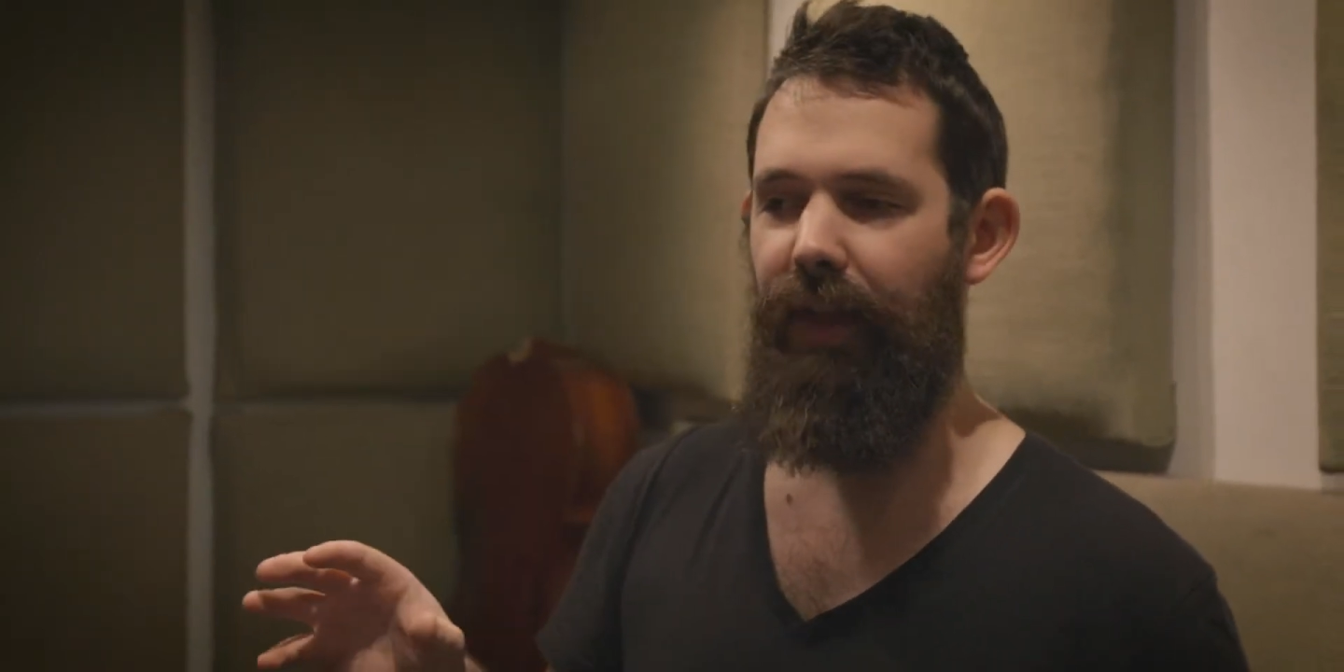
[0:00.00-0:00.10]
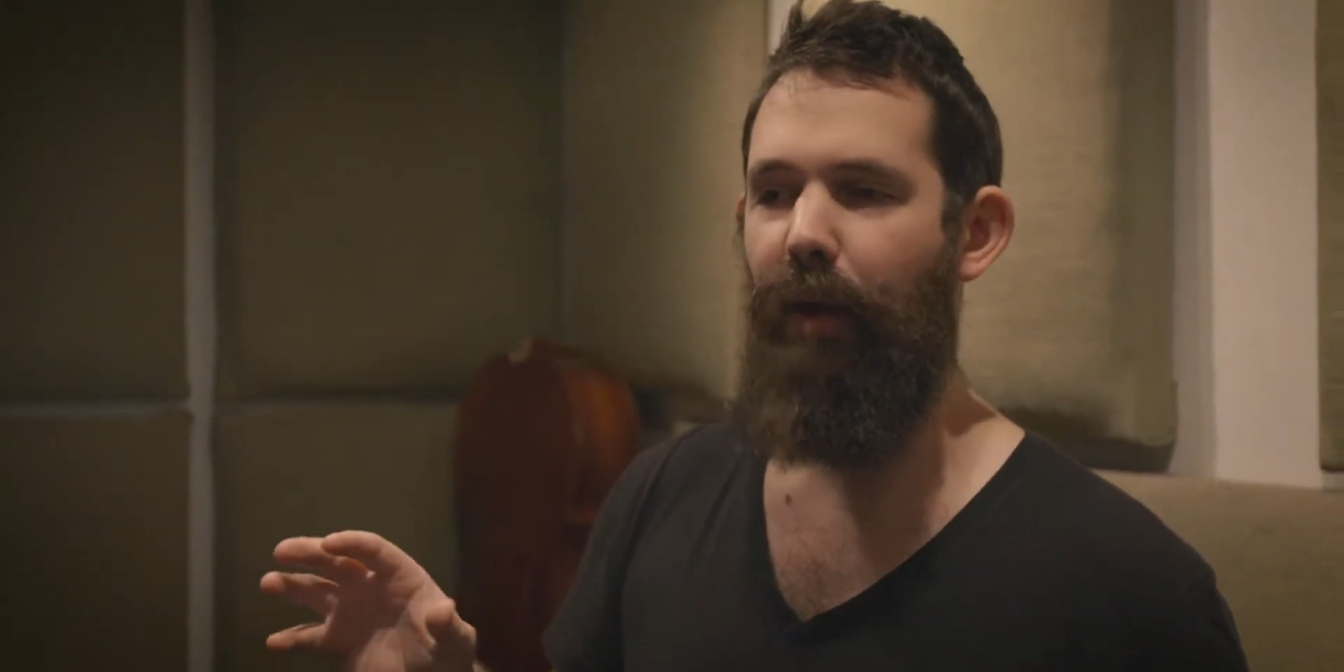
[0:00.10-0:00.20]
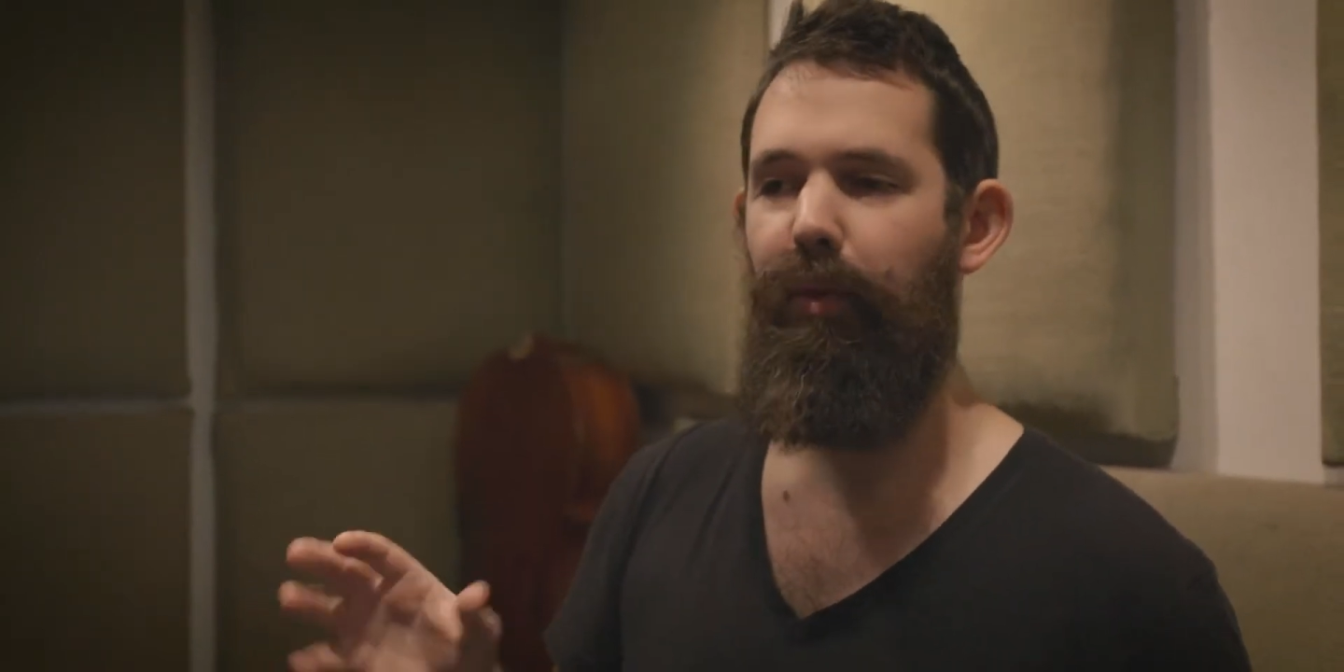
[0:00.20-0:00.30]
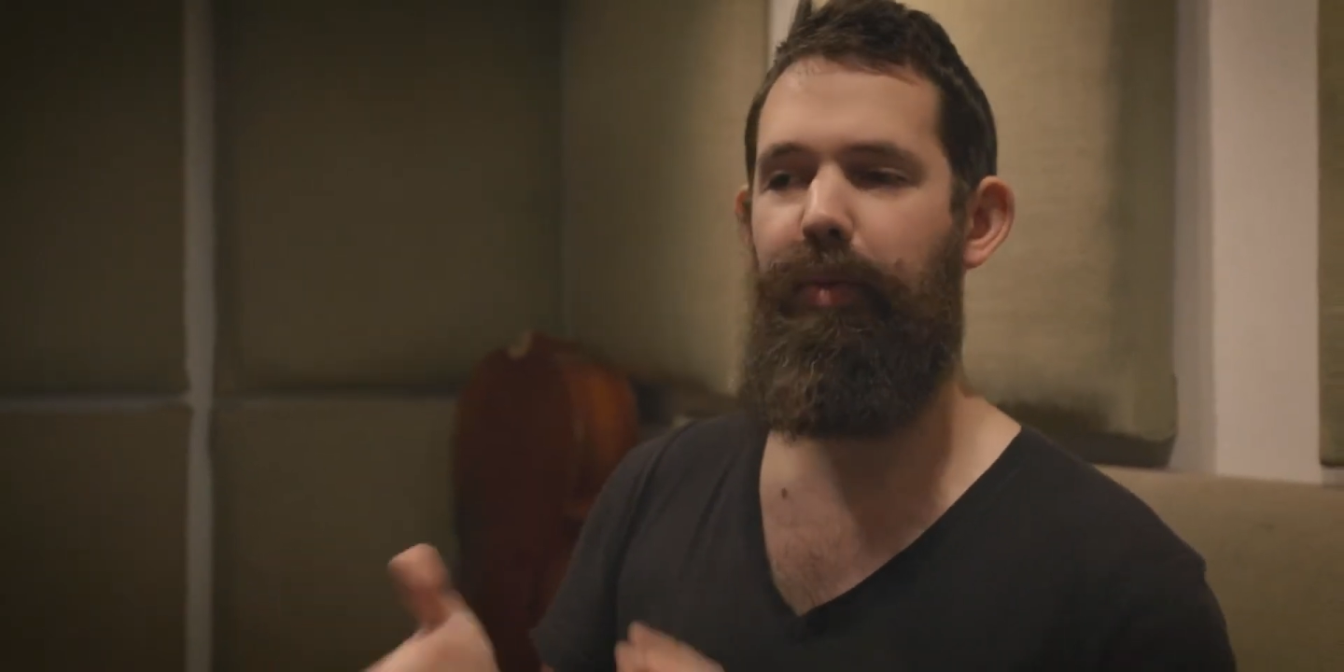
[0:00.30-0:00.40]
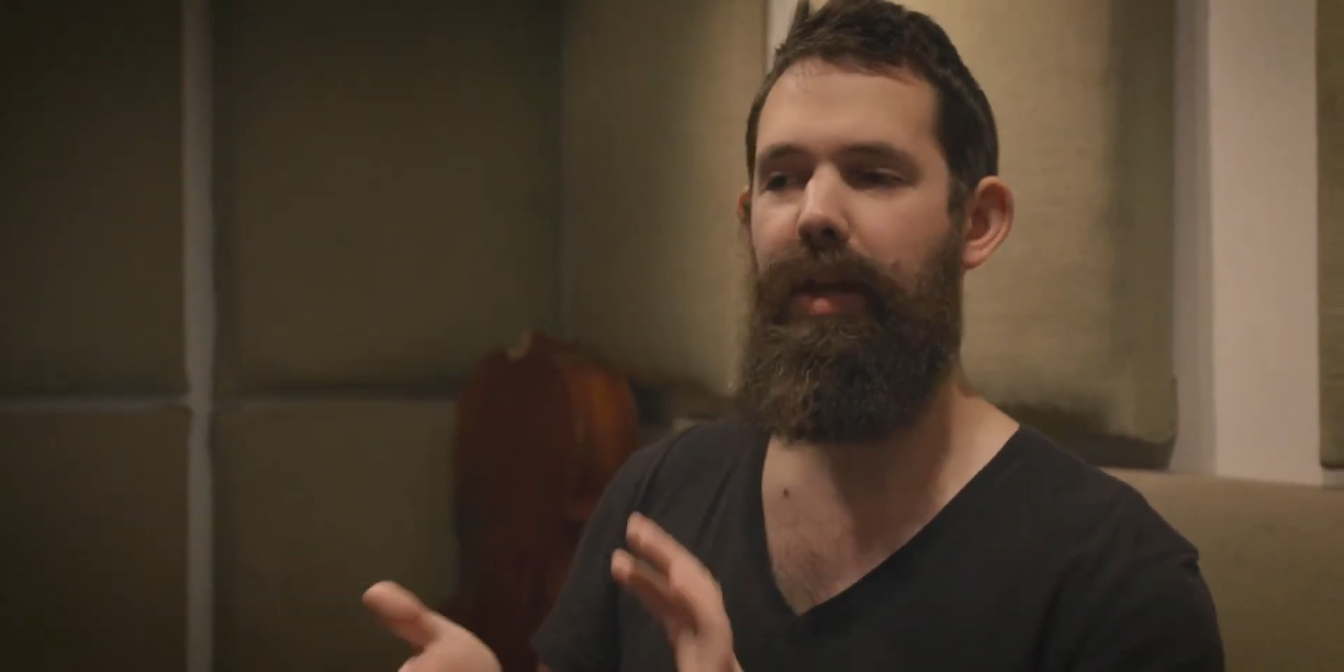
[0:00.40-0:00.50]

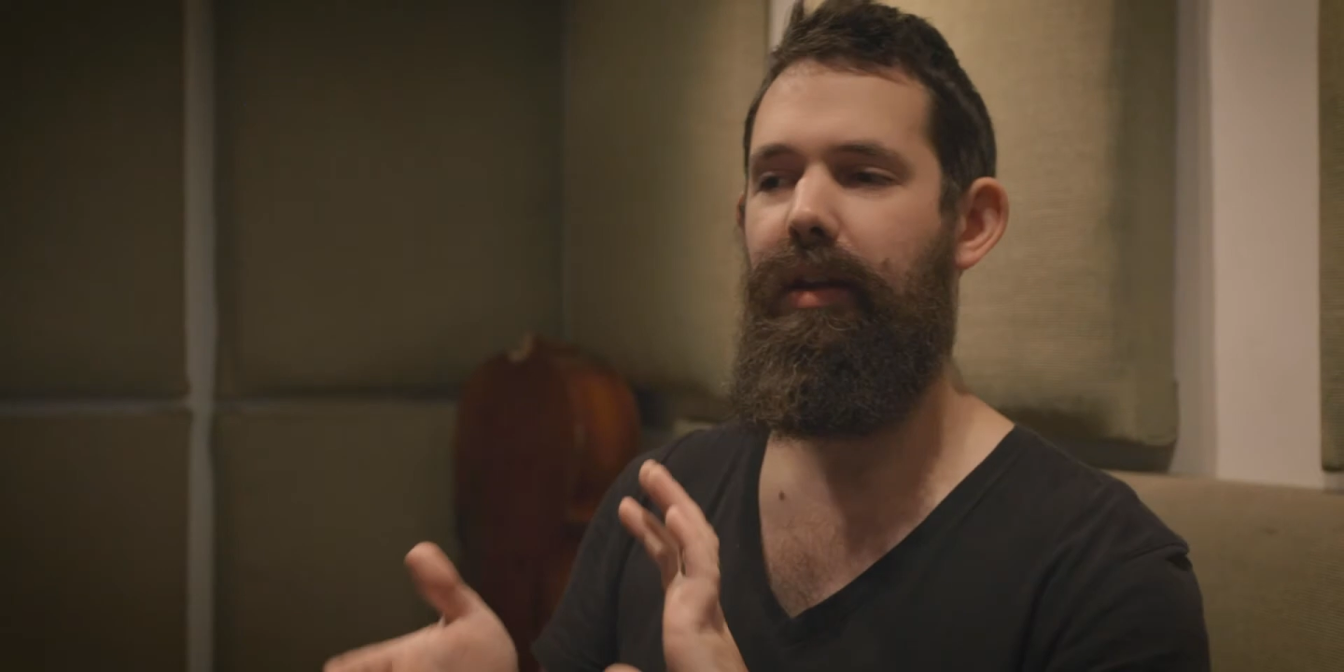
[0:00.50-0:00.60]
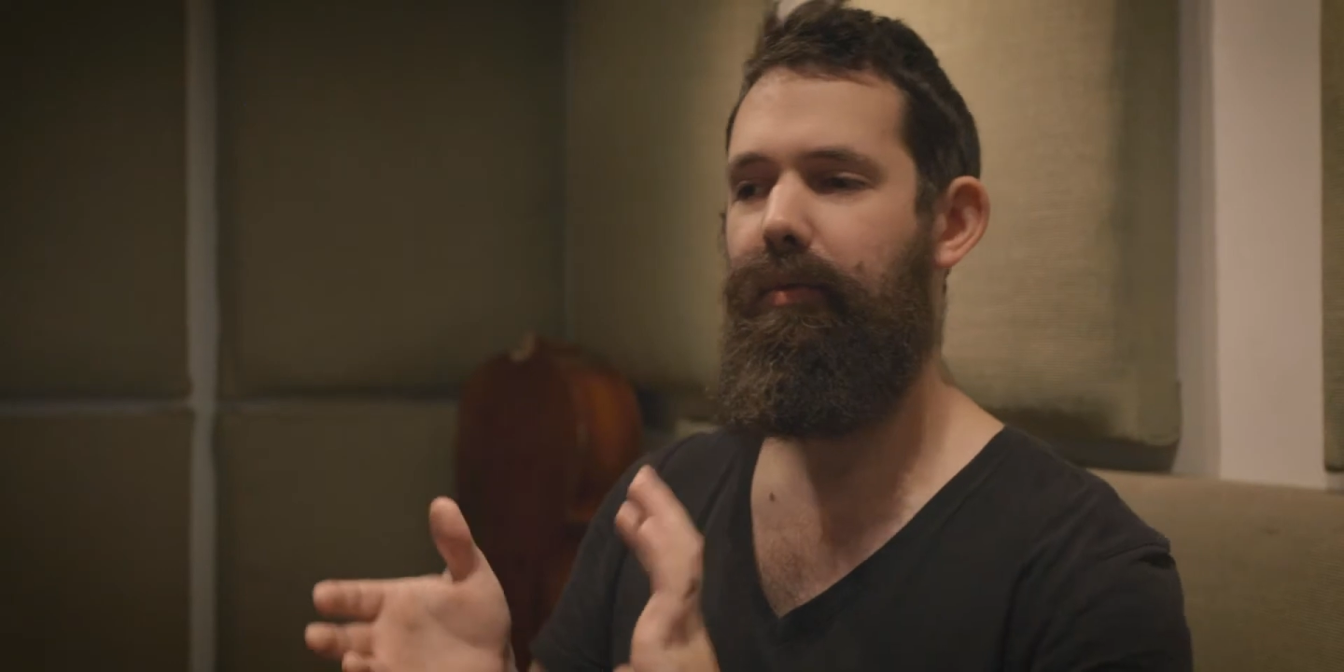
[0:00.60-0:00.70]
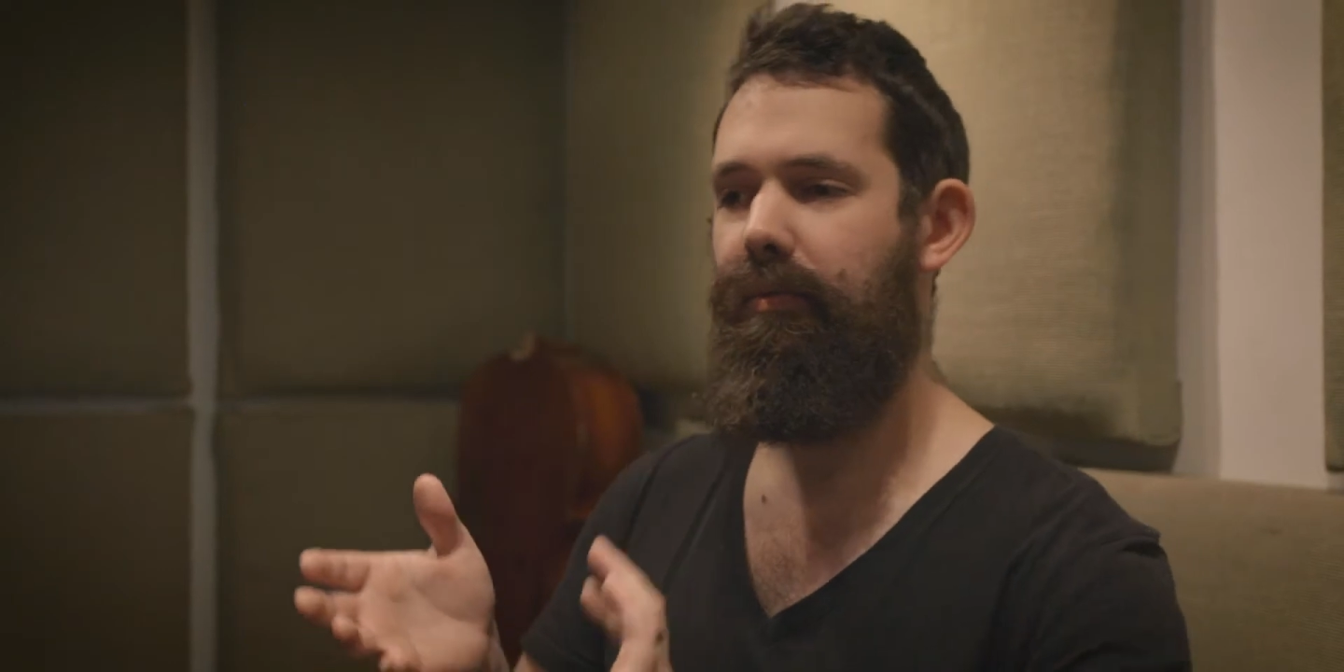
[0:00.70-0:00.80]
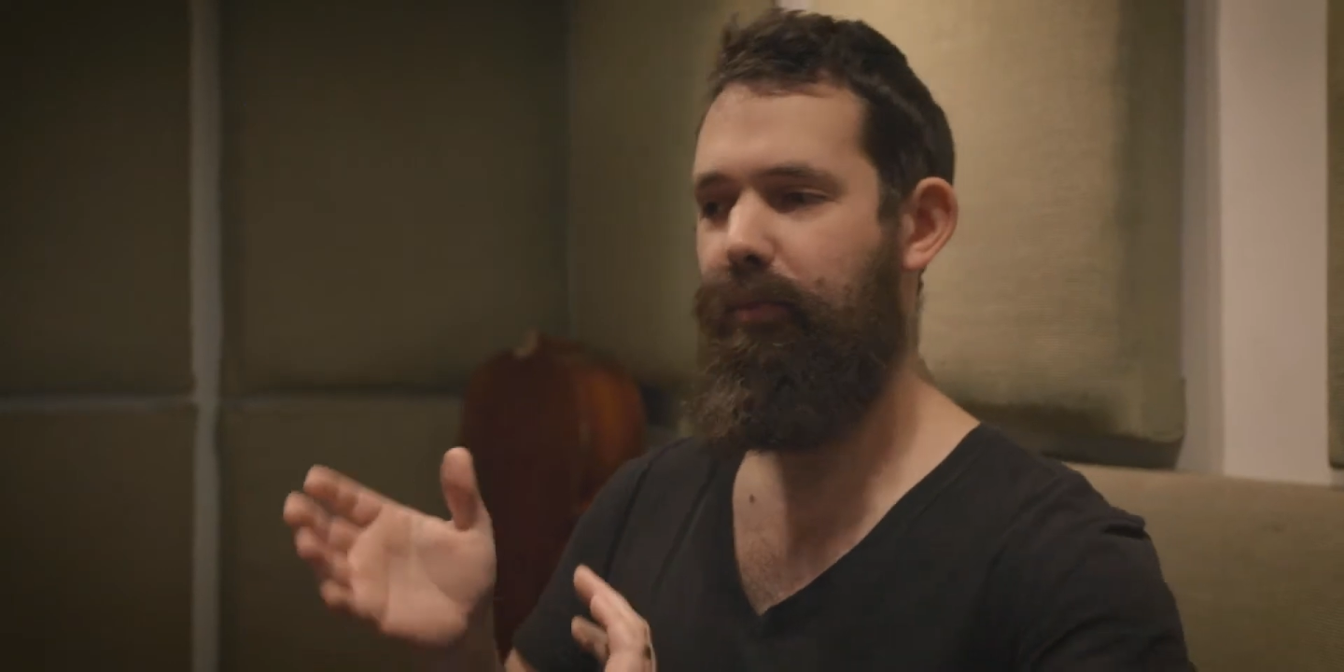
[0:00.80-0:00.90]
that would be